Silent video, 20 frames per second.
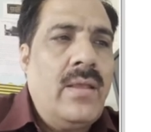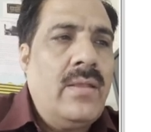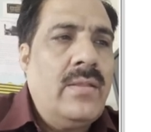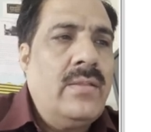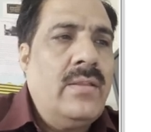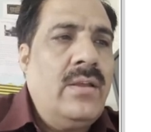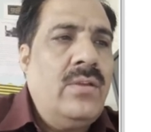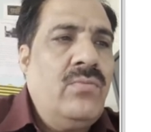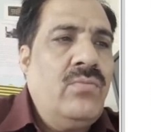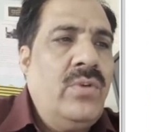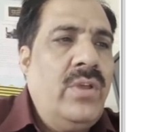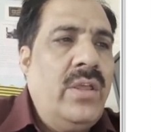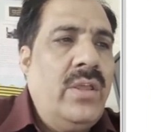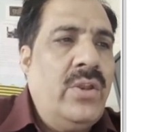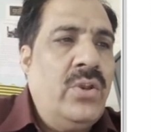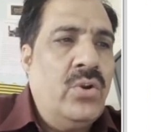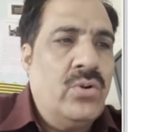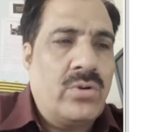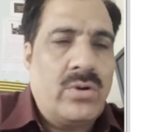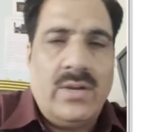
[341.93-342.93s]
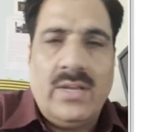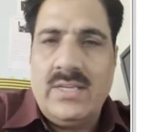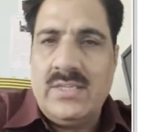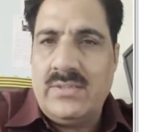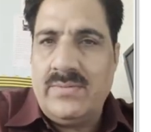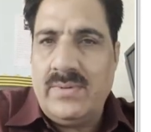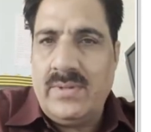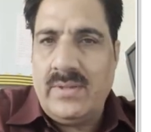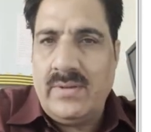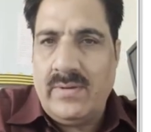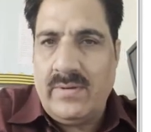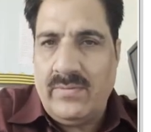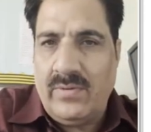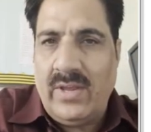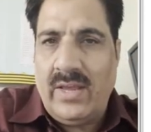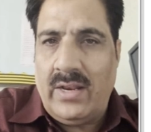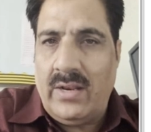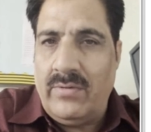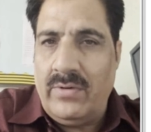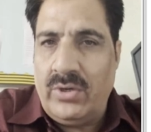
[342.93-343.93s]
Then we
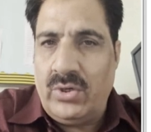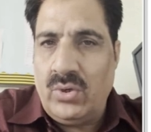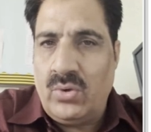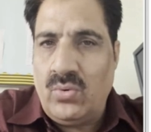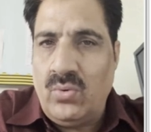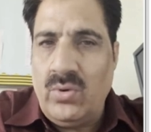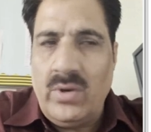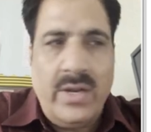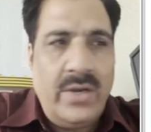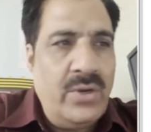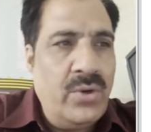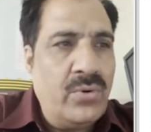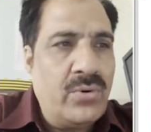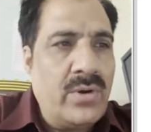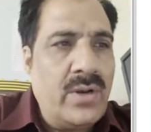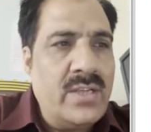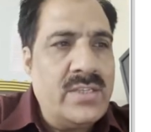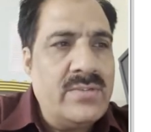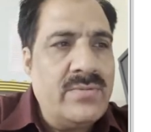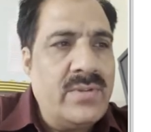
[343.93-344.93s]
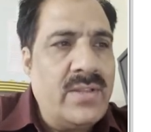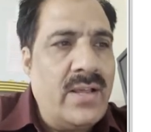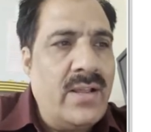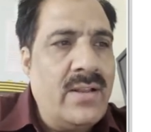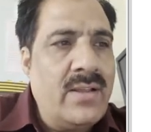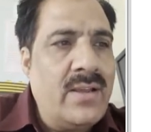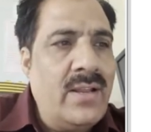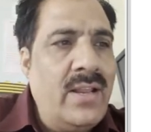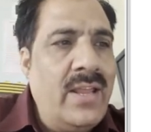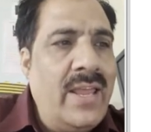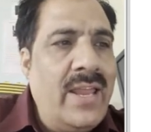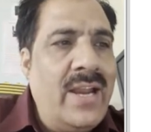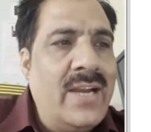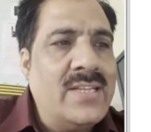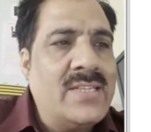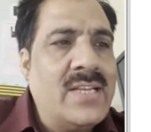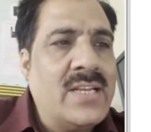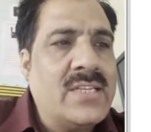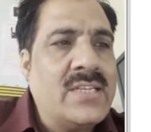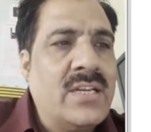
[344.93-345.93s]
allow it to cool and neutralize it with alkali,
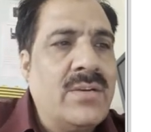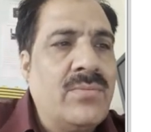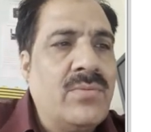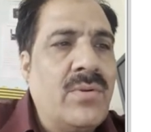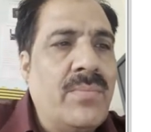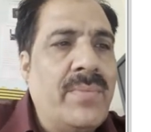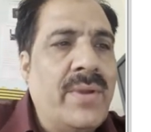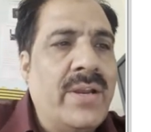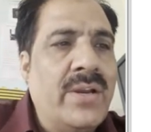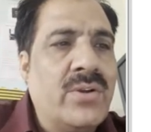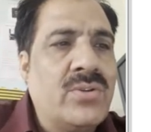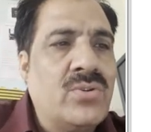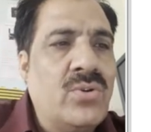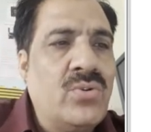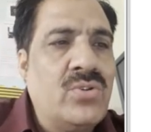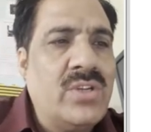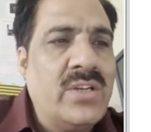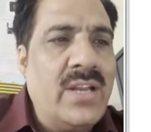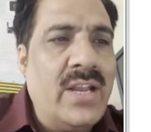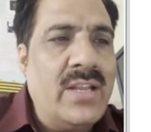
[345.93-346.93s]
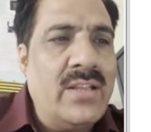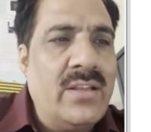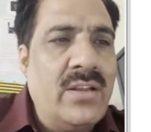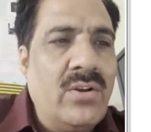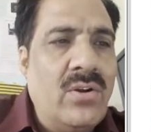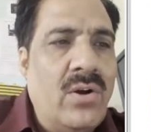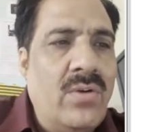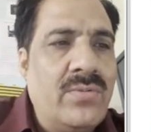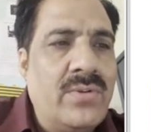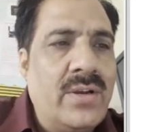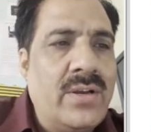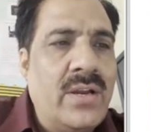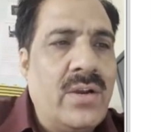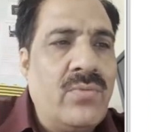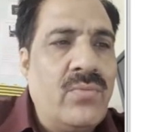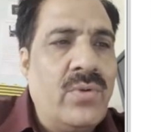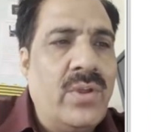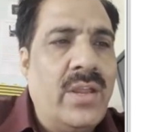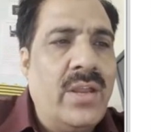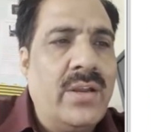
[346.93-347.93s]
add 6 centimeter of Benedict solution, and then after that
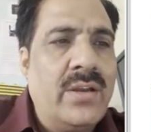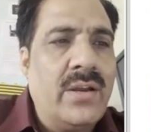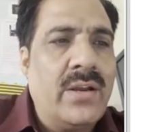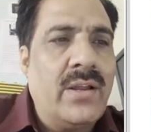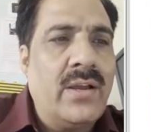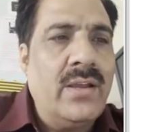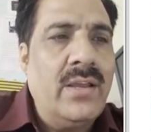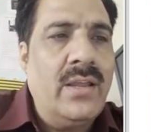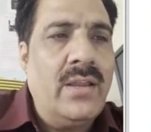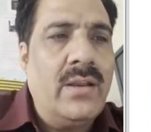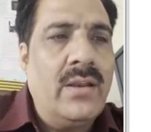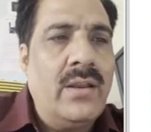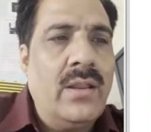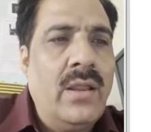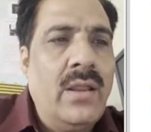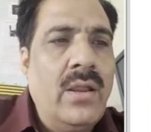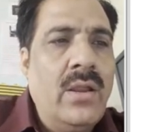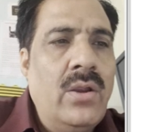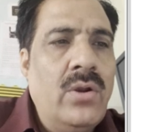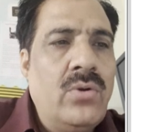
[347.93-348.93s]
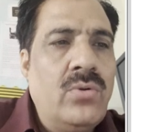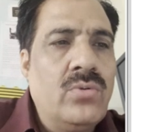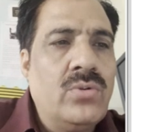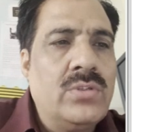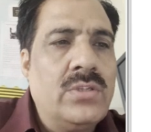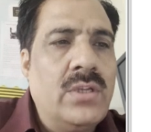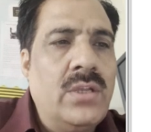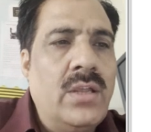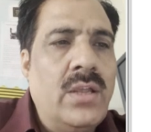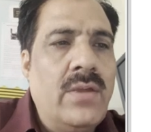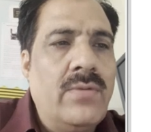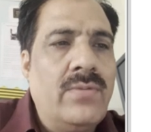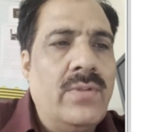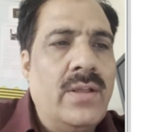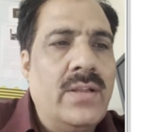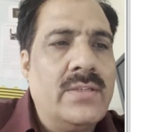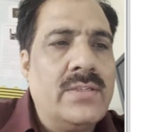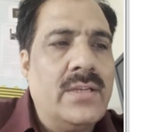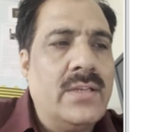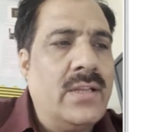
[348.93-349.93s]
we heat it again to see if
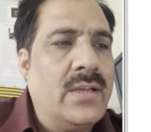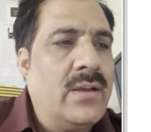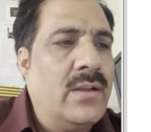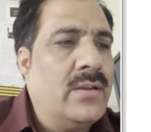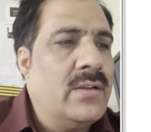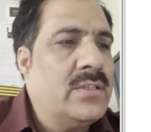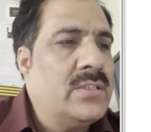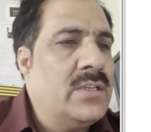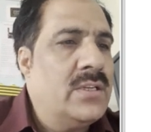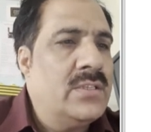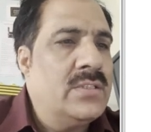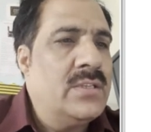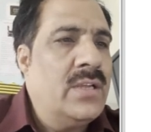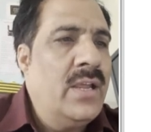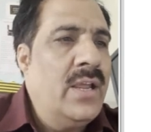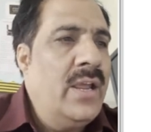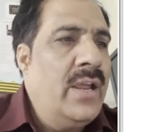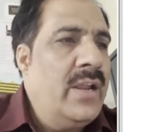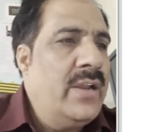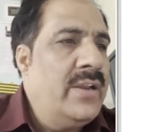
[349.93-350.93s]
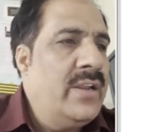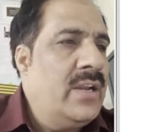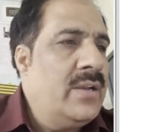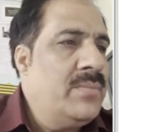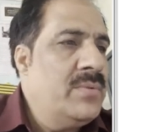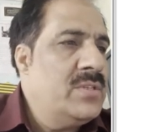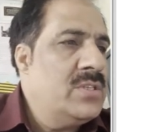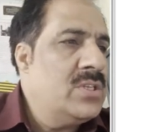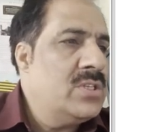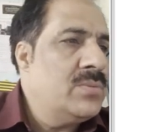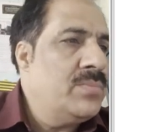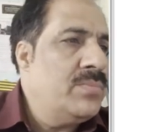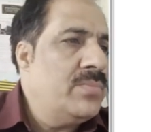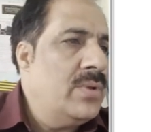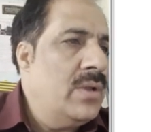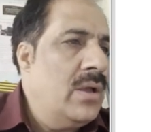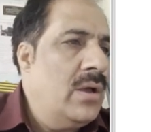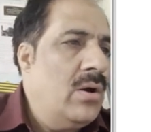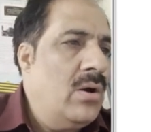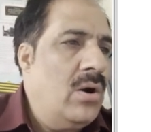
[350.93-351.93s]
there is any color change. That means it is
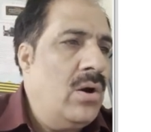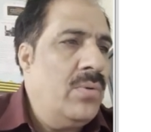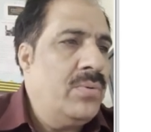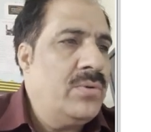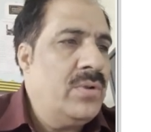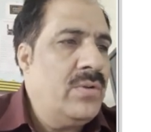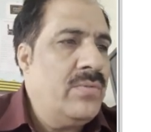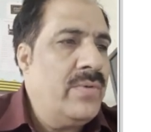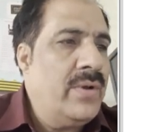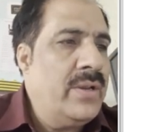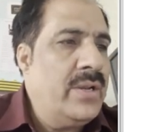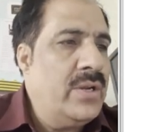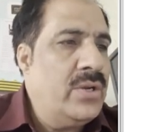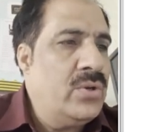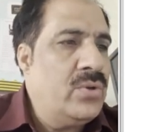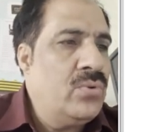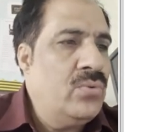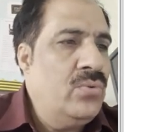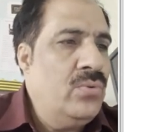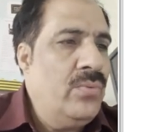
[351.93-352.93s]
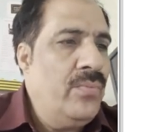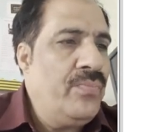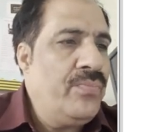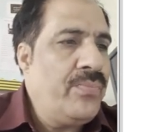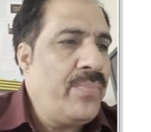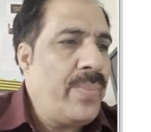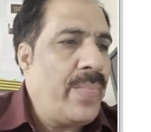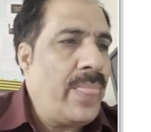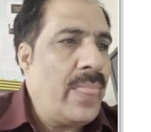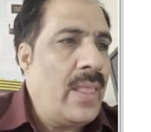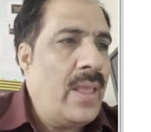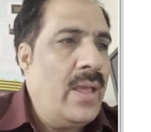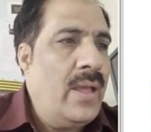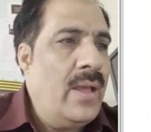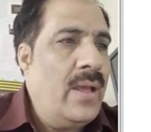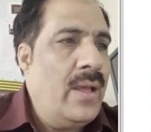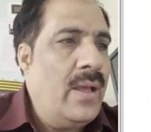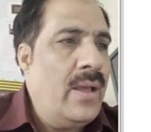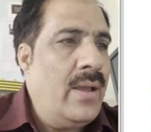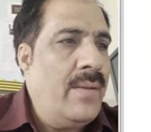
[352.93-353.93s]
after 1 and
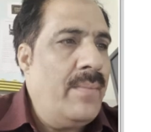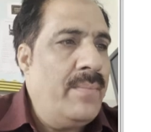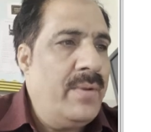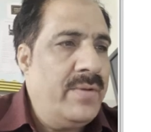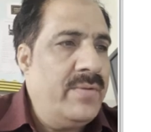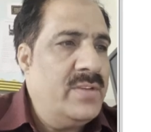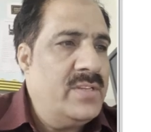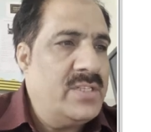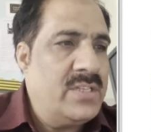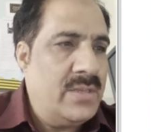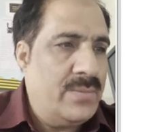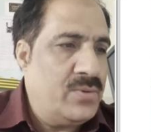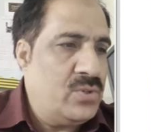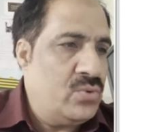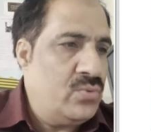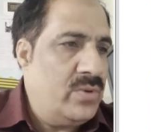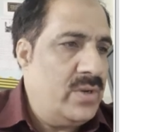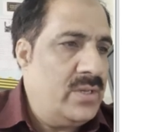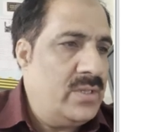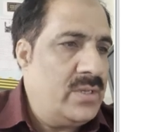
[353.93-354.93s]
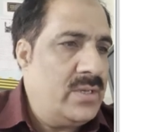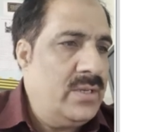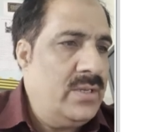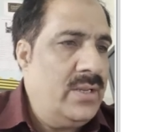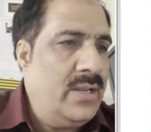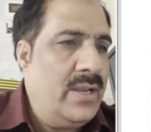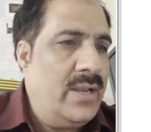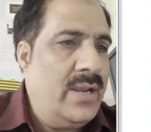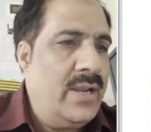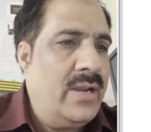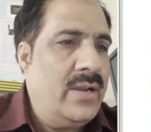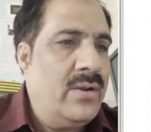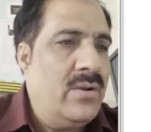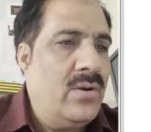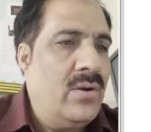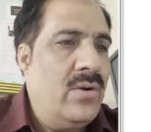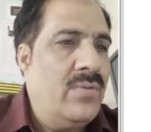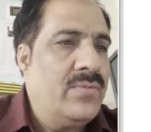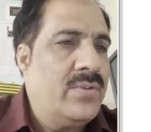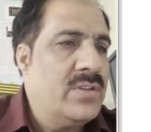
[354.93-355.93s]
2, between steps 2 and 3,
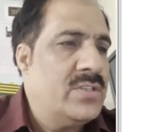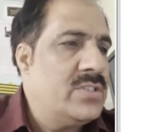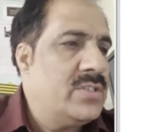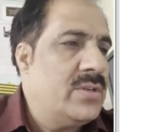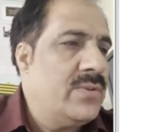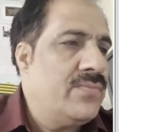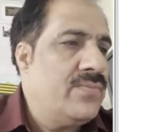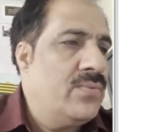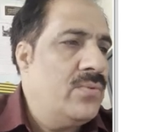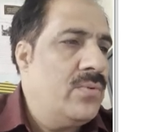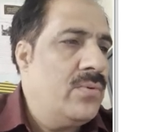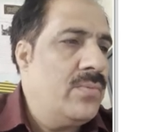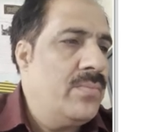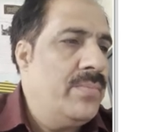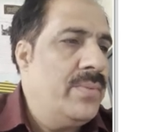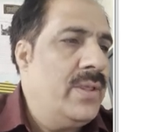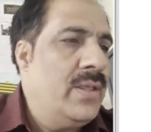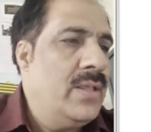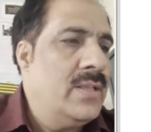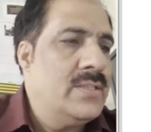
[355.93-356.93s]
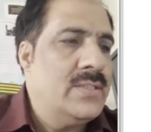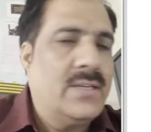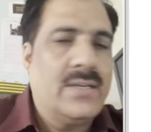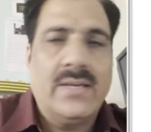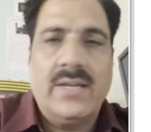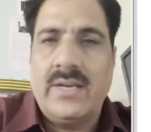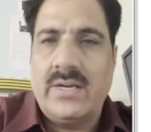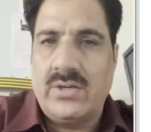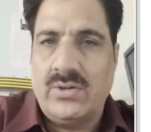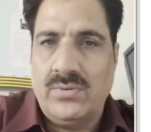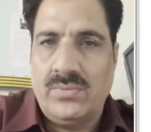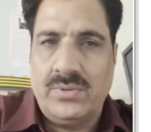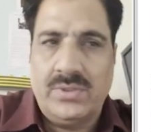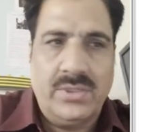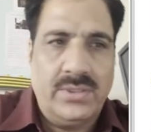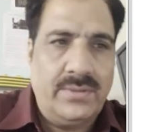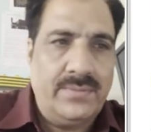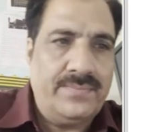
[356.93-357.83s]
and after step 4. B is the correct option.